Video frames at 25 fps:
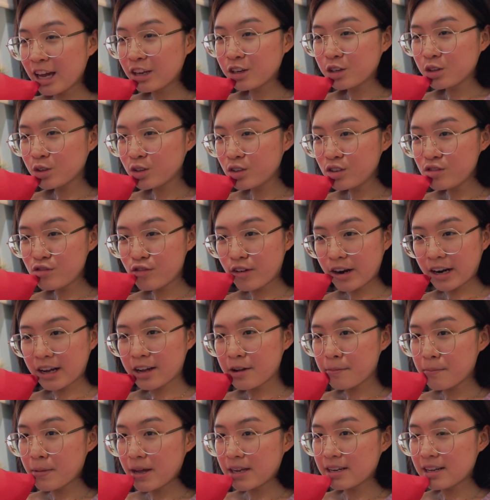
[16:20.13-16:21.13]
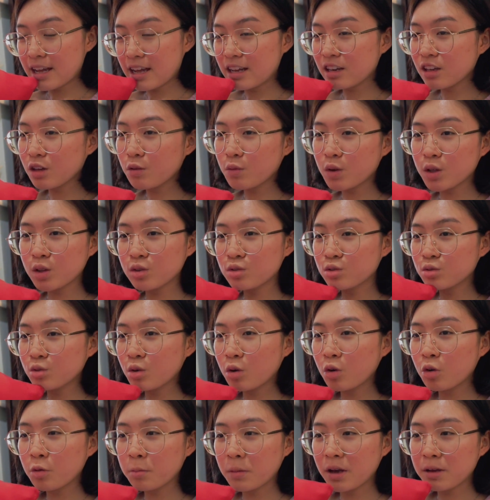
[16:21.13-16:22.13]
I don't recommend anyone to
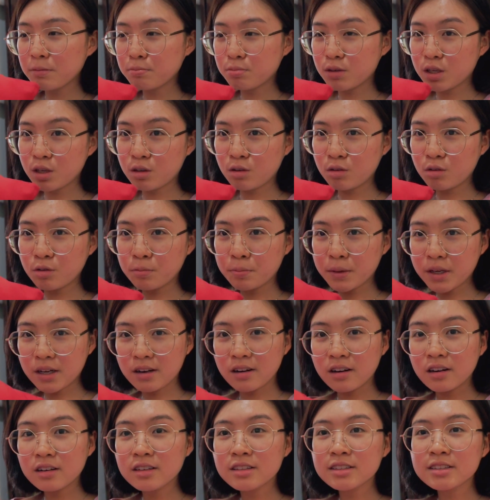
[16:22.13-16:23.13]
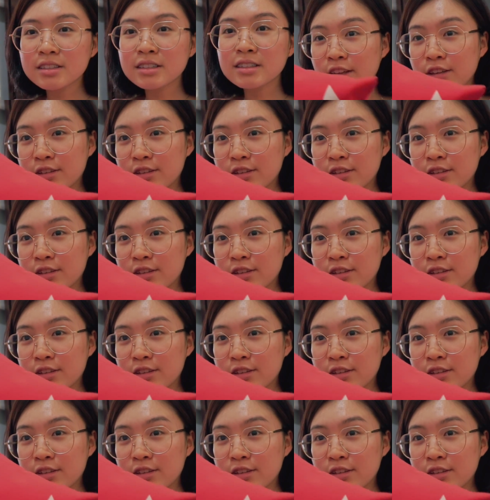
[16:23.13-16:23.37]
hold my pillow because